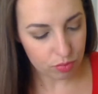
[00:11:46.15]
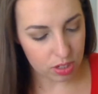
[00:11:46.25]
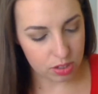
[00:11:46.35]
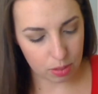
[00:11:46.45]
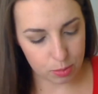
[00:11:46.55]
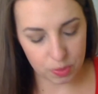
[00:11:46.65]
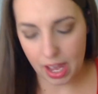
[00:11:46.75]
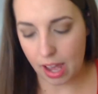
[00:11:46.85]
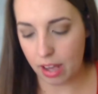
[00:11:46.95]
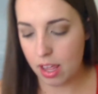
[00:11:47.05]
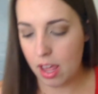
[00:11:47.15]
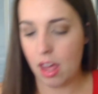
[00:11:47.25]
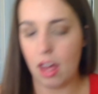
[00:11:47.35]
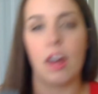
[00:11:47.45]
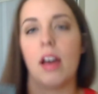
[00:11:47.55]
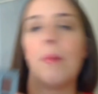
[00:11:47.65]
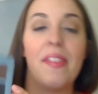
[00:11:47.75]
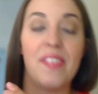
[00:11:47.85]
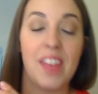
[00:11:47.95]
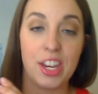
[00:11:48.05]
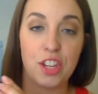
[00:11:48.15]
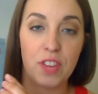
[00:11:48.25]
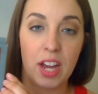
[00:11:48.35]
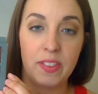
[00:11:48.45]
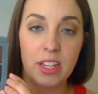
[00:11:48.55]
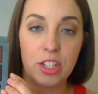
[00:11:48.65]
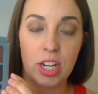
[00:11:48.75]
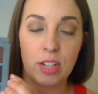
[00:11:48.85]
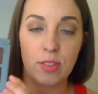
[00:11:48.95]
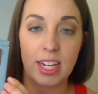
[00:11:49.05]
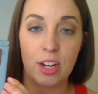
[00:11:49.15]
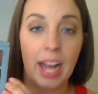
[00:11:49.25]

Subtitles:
So it comes with that. And then you've got these shades right here.